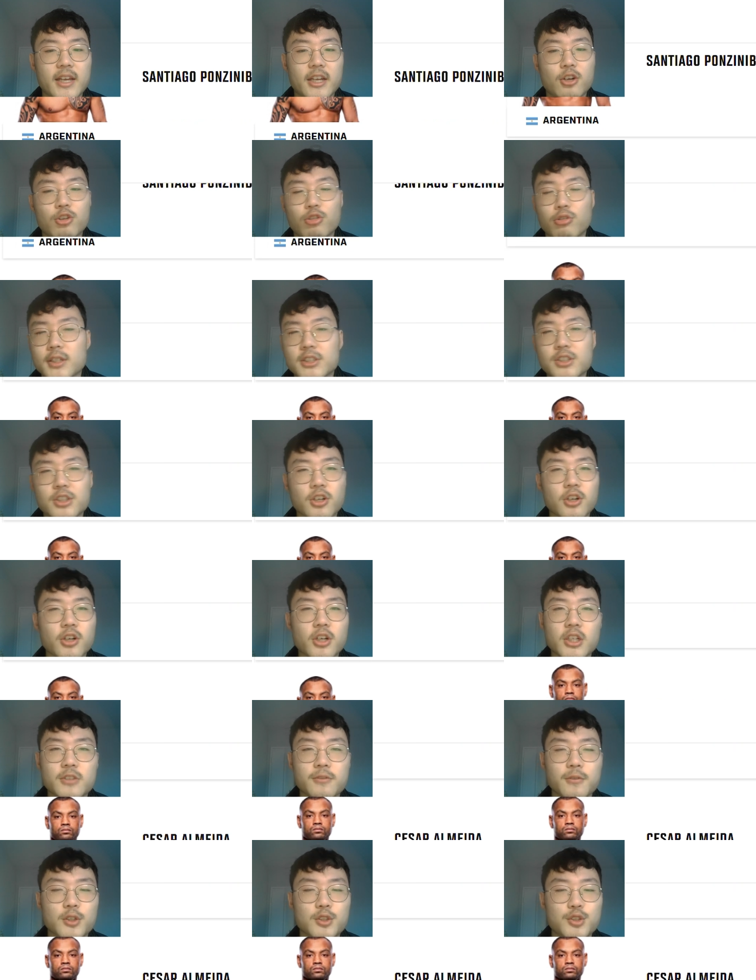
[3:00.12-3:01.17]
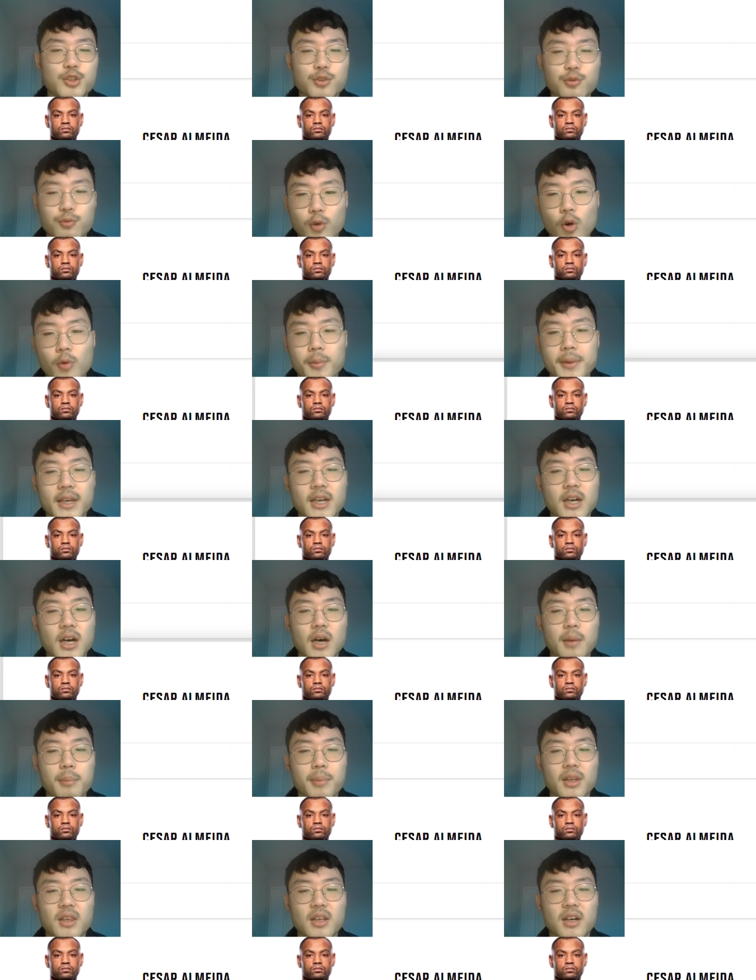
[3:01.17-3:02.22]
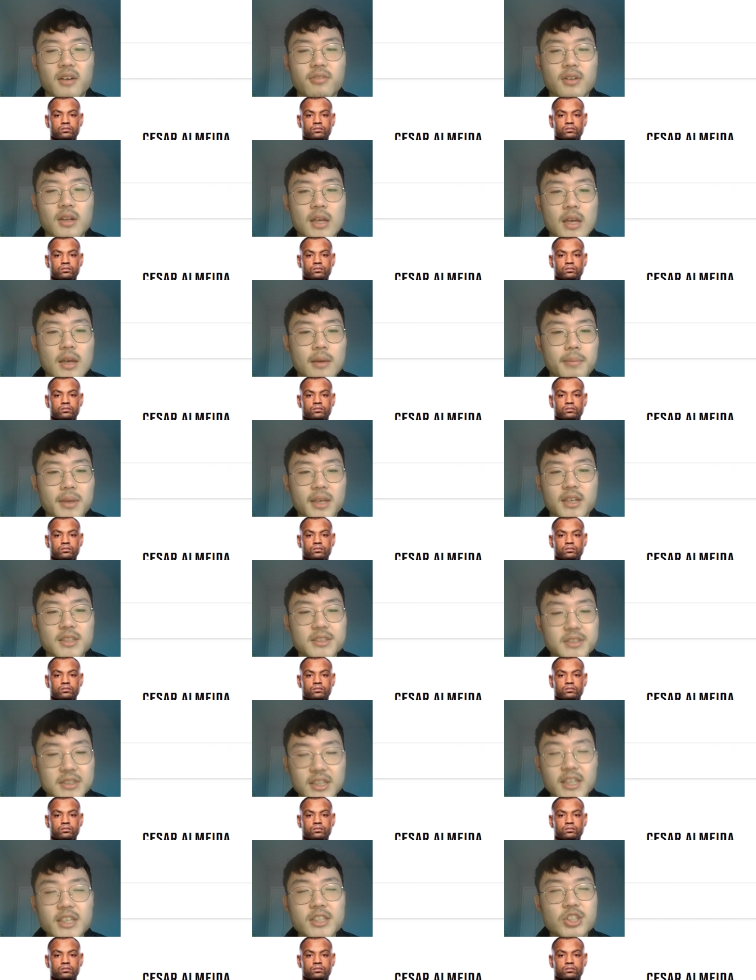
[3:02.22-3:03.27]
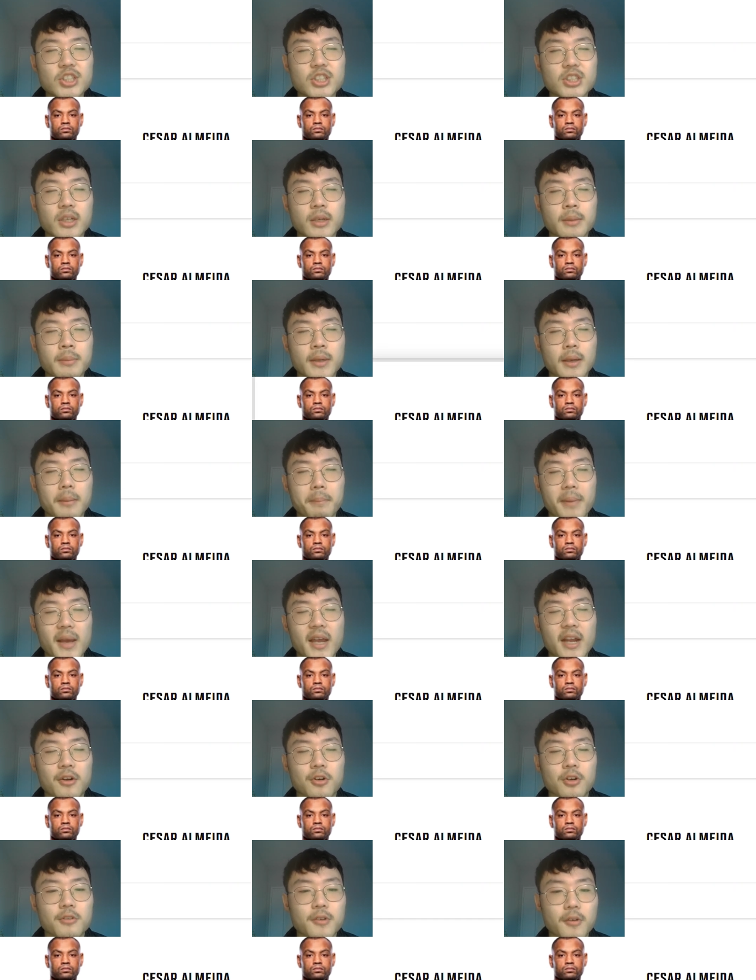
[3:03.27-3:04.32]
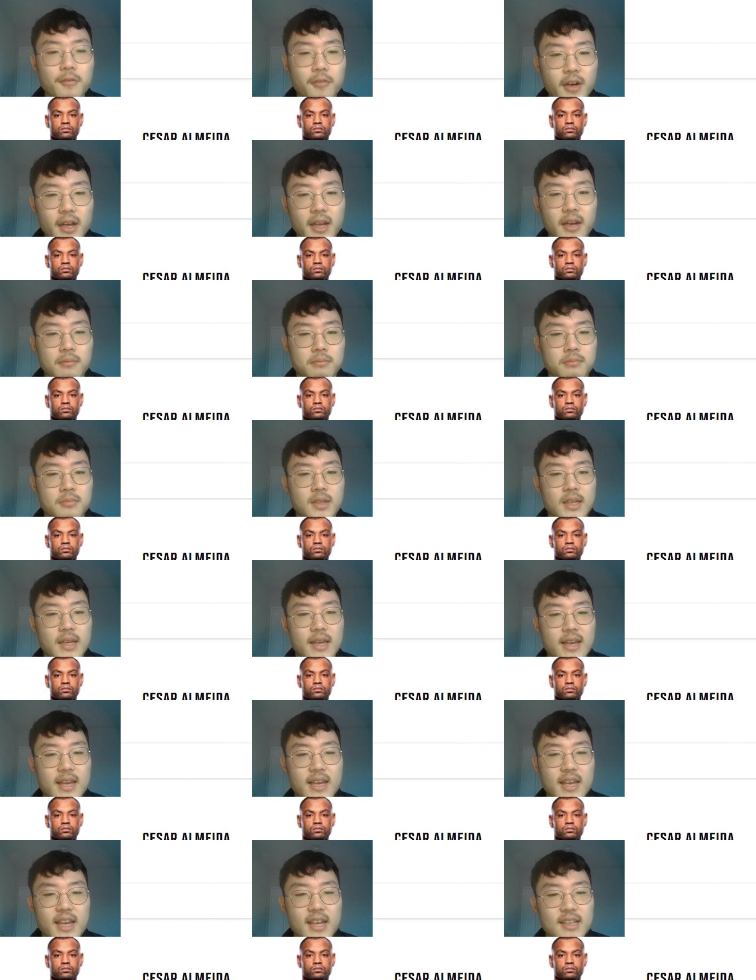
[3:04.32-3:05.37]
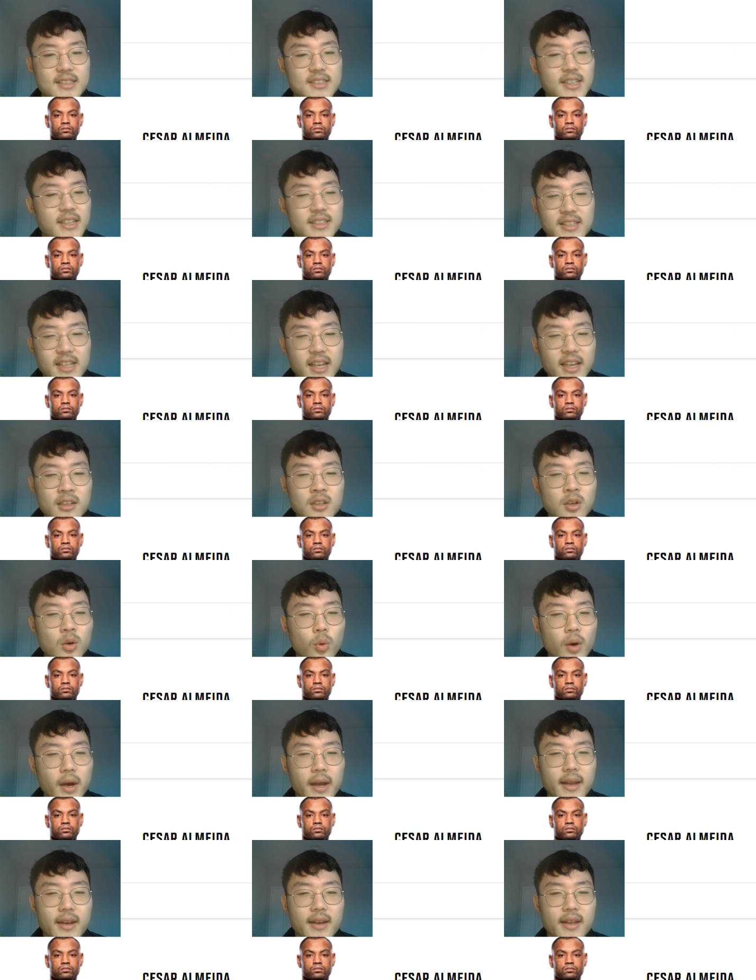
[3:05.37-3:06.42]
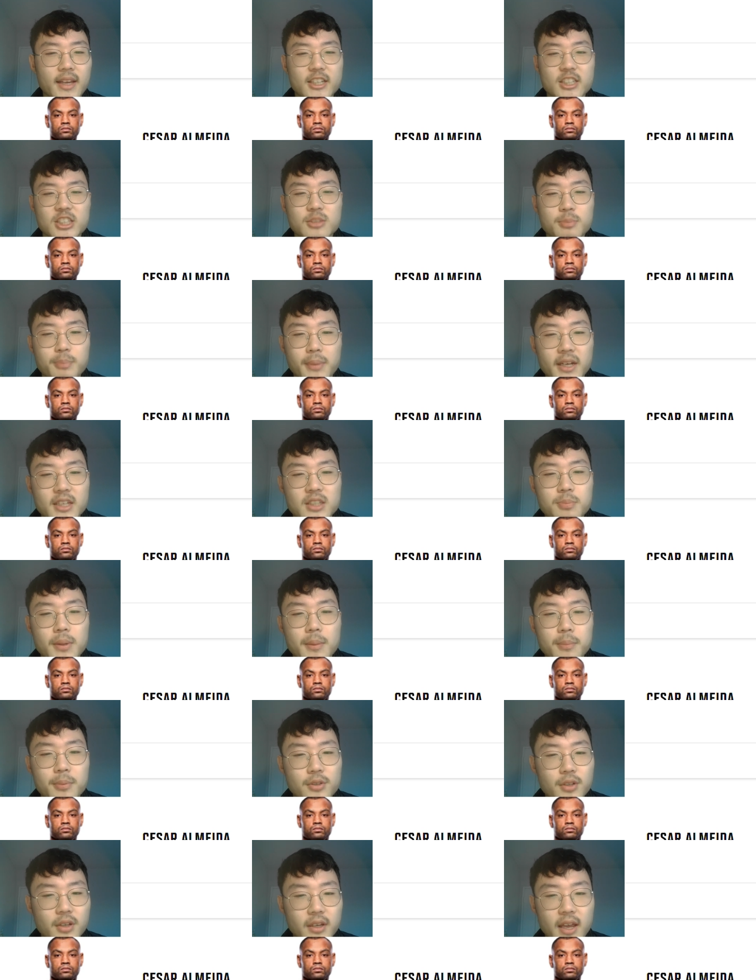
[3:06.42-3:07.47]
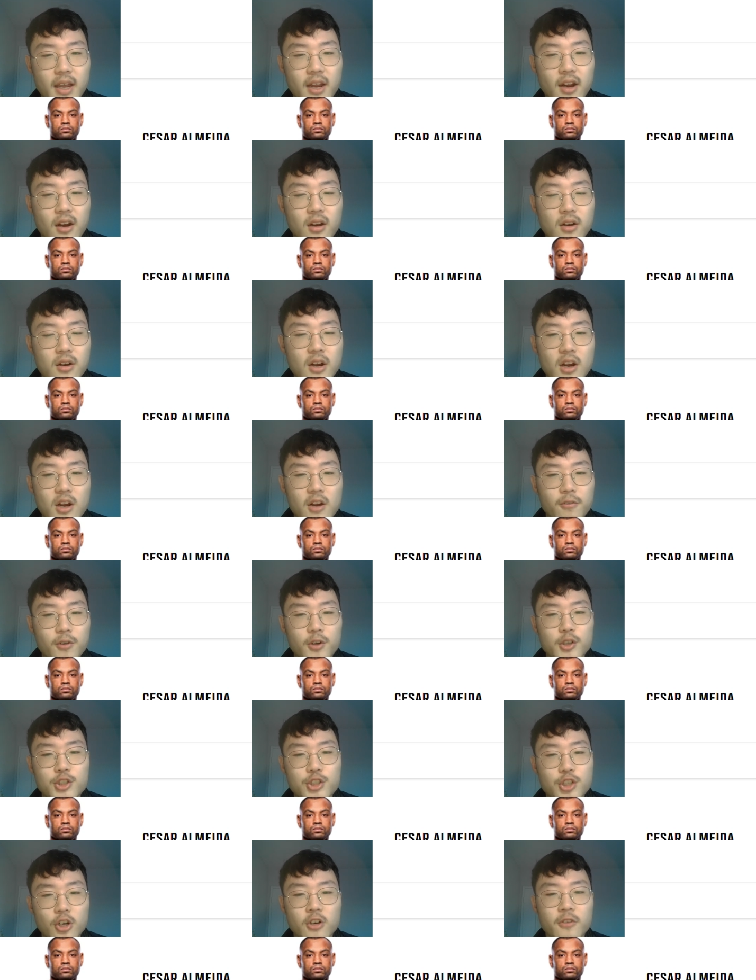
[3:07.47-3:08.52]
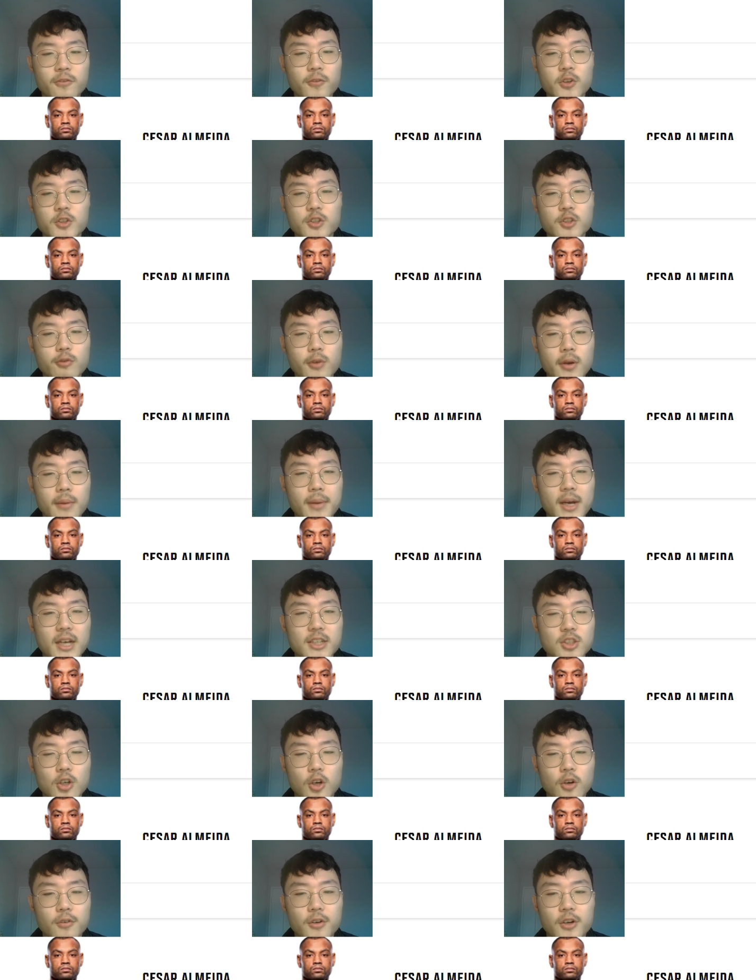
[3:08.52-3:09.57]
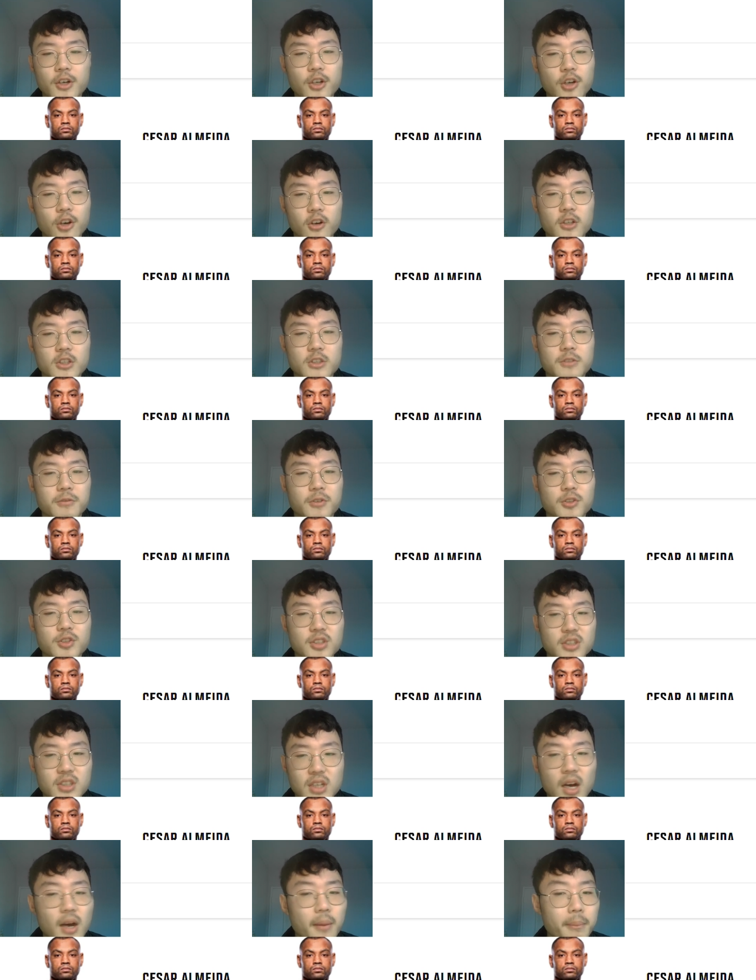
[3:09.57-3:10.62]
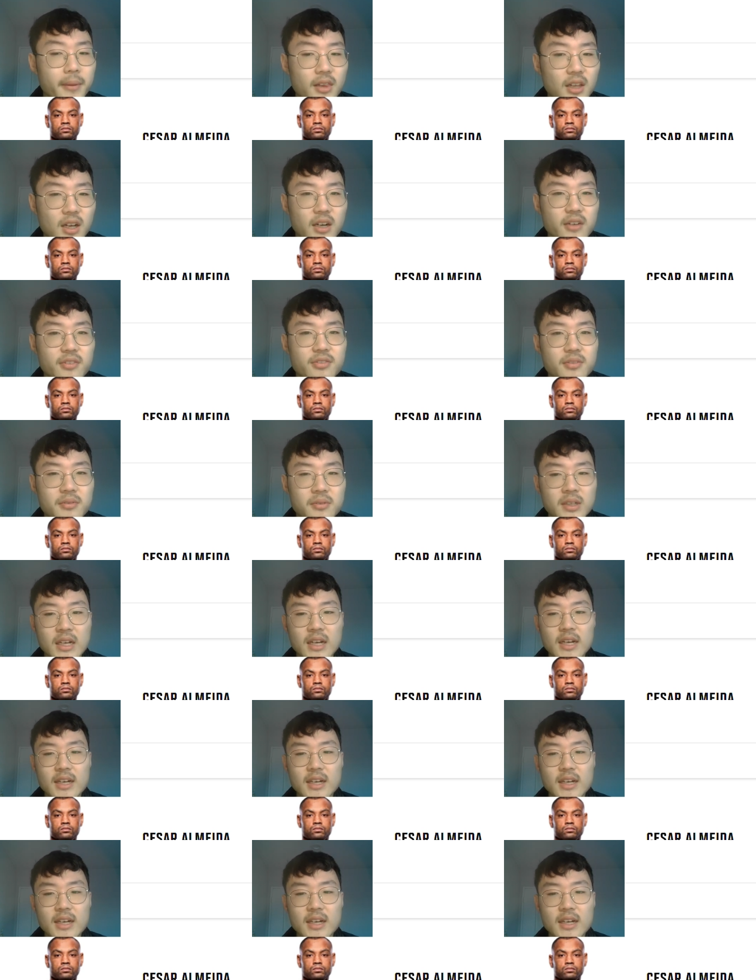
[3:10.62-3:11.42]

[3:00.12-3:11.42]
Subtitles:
like Chris Curtis versus Roman Kopylov, because this is going to be a banger of a fight. It's like Dana White expects people to care for Dern versus Ribas over Curtis versus Kopylov.